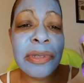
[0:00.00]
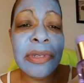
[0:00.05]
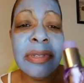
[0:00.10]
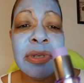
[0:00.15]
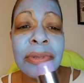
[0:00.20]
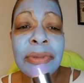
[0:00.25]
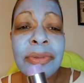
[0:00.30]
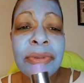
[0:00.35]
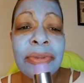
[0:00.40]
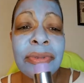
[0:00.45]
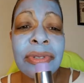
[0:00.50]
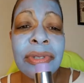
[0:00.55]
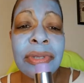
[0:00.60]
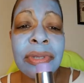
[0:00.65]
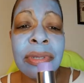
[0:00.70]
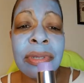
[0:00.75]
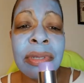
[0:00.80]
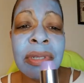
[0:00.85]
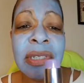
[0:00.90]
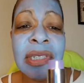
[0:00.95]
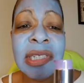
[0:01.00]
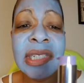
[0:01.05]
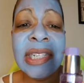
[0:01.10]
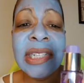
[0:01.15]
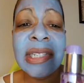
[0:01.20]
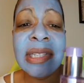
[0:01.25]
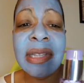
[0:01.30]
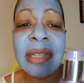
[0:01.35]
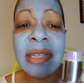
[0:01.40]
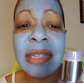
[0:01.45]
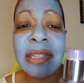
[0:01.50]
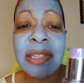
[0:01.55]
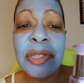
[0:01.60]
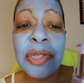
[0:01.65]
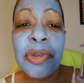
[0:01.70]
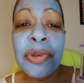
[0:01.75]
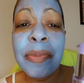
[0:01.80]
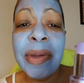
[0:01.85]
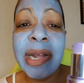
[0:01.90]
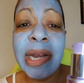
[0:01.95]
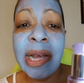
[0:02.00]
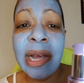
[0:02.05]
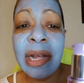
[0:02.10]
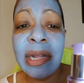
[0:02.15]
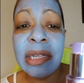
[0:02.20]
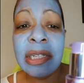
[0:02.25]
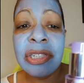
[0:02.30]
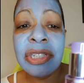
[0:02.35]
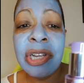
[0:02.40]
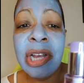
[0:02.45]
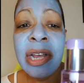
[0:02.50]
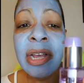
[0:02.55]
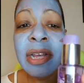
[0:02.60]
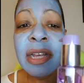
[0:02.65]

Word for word: to use just this, to my knowledge.